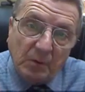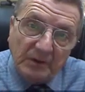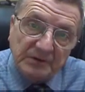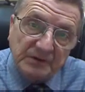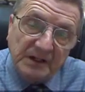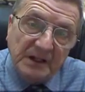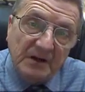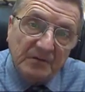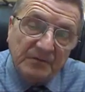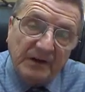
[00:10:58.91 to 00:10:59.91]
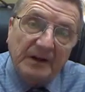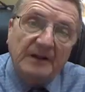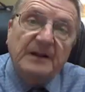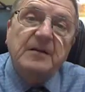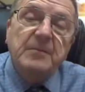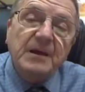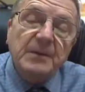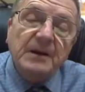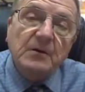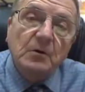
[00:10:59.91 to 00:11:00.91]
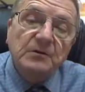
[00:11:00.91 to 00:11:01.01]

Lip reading: I don't wait till the year and find out I didn't make my